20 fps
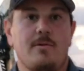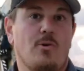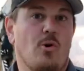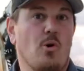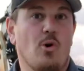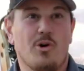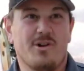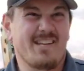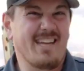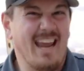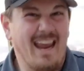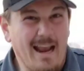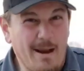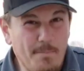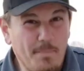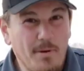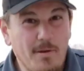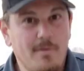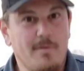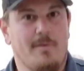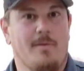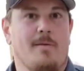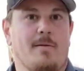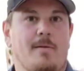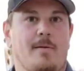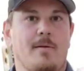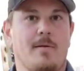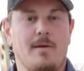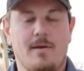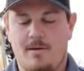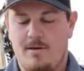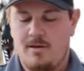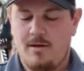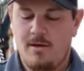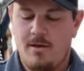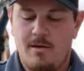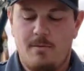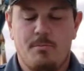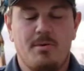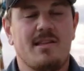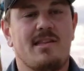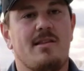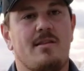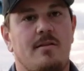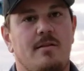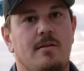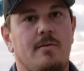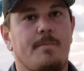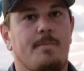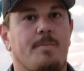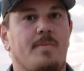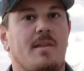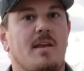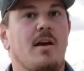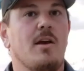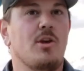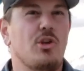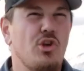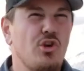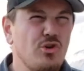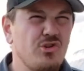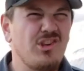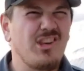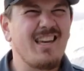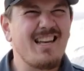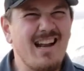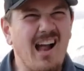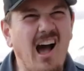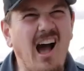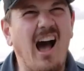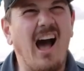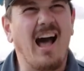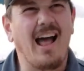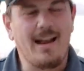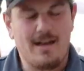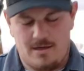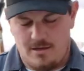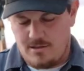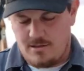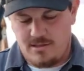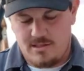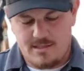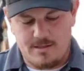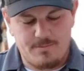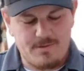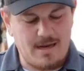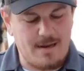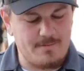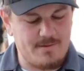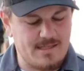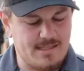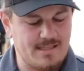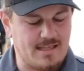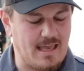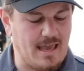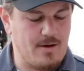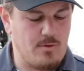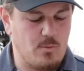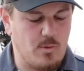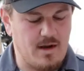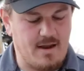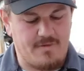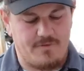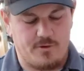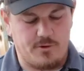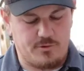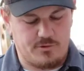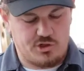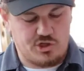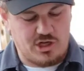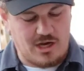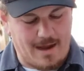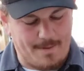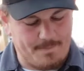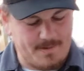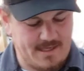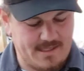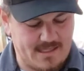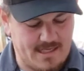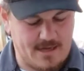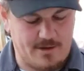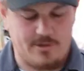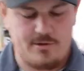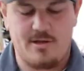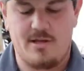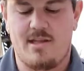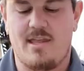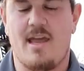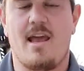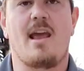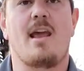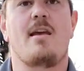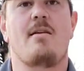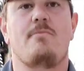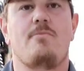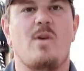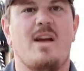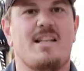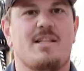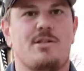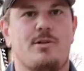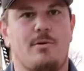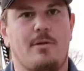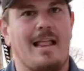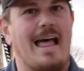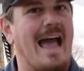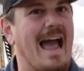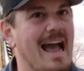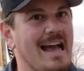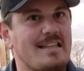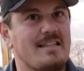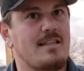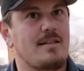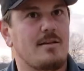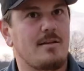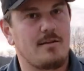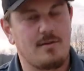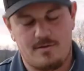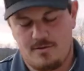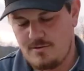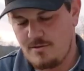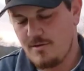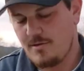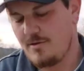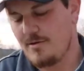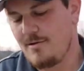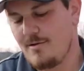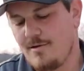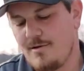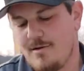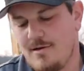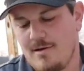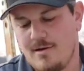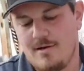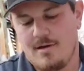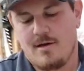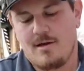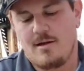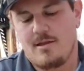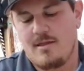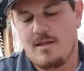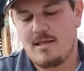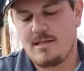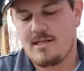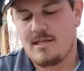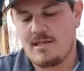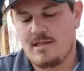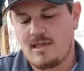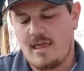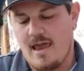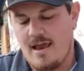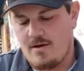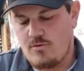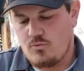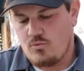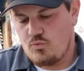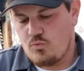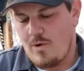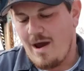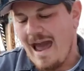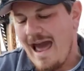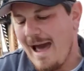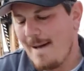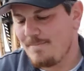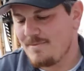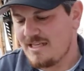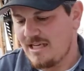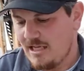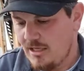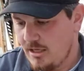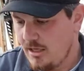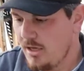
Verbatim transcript: or tape or not at all? Usually not. Sometimes it's like whatever shopping center that they went to last. This is like wrapped.